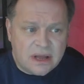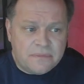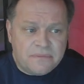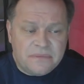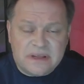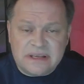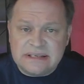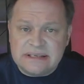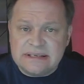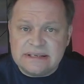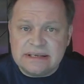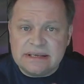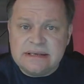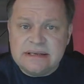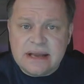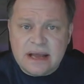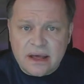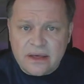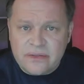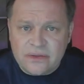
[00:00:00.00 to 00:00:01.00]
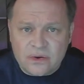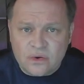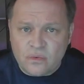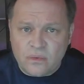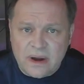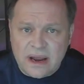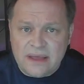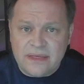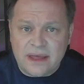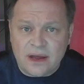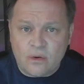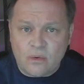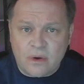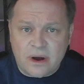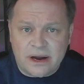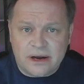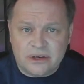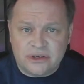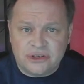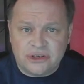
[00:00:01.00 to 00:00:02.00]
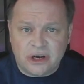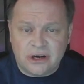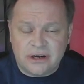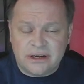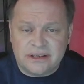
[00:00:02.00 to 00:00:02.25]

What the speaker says: This is another way that Wireshark